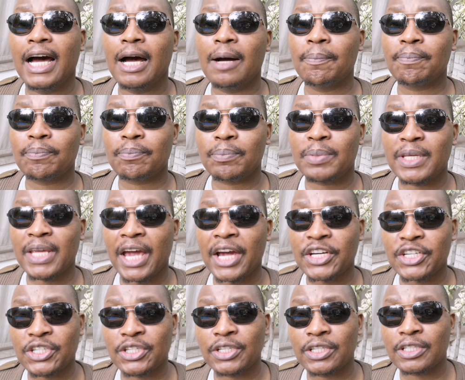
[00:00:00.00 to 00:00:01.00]
be
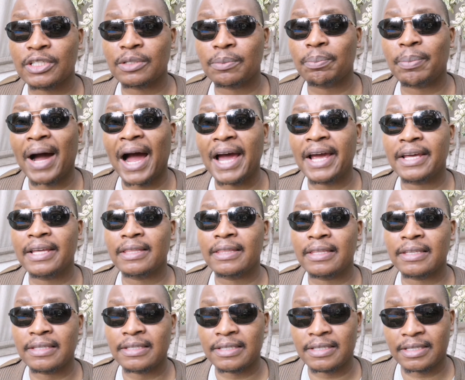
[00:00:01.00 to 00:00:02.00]
actioned by the
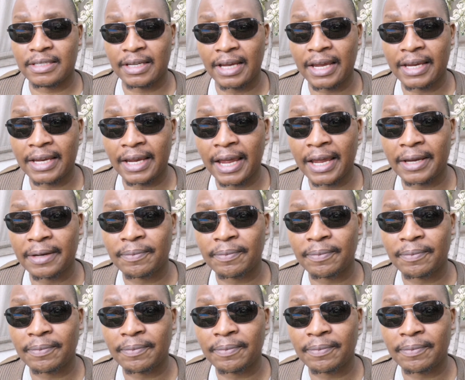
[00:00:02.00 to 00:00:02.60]
CAA.